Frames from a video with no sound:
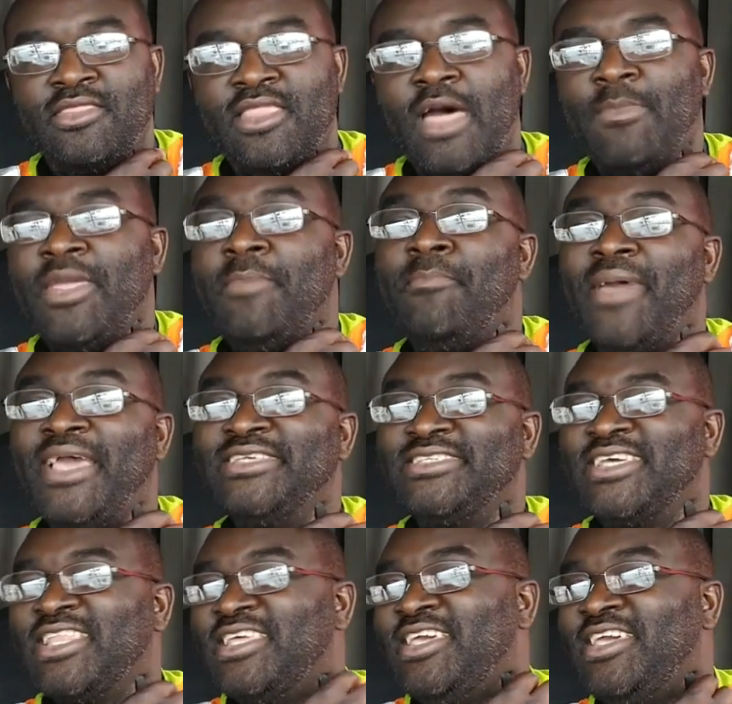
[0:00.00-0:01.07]
I mean,
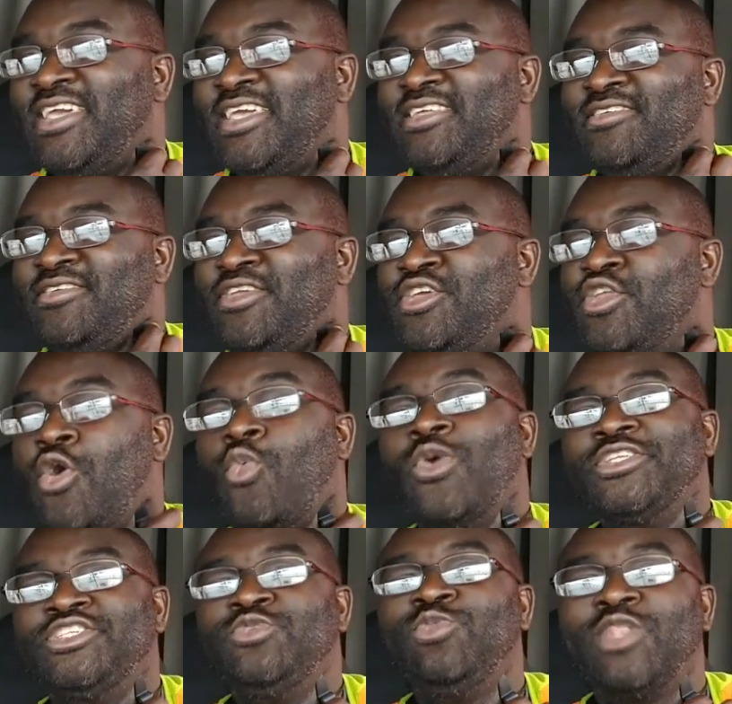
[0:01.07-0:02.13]
basically,
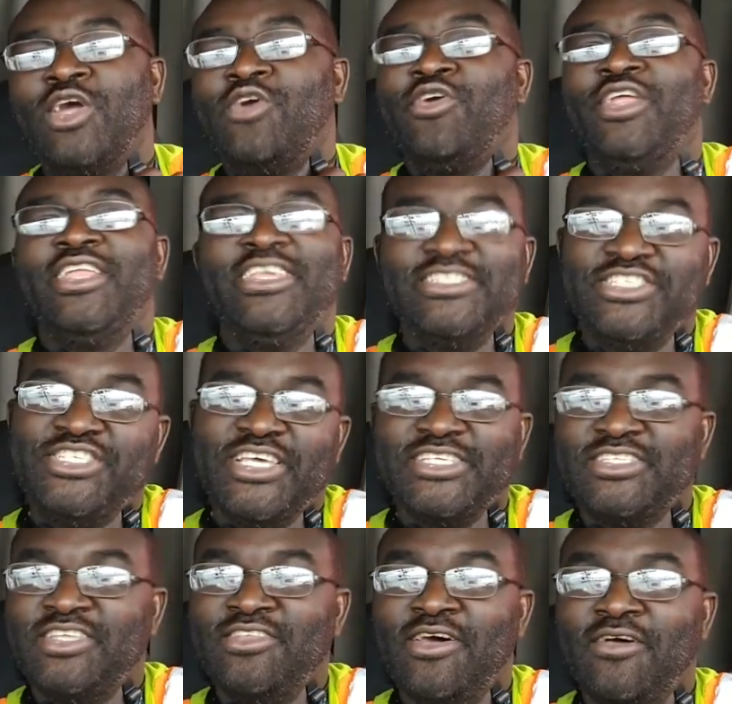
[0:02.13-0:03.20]
what you learning is
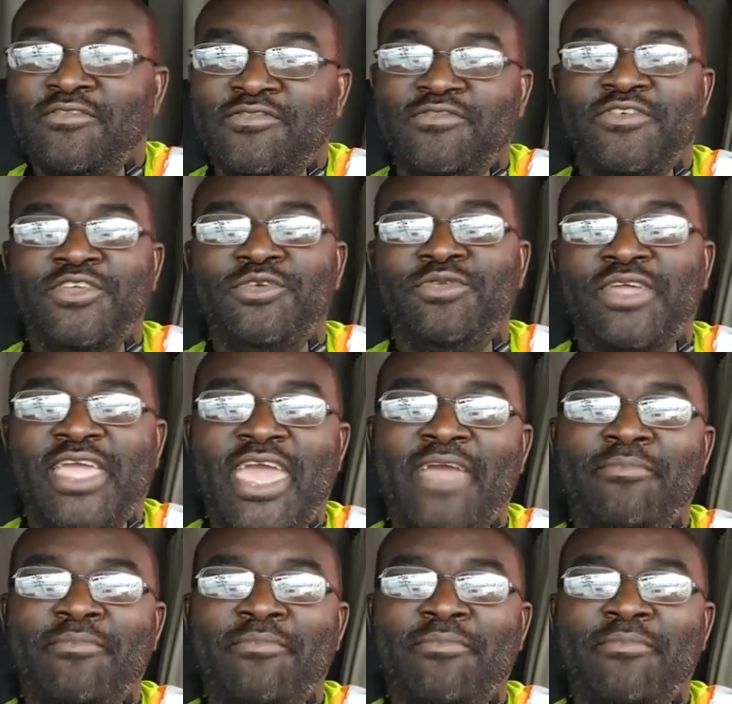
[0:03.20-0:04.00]
just enough for you to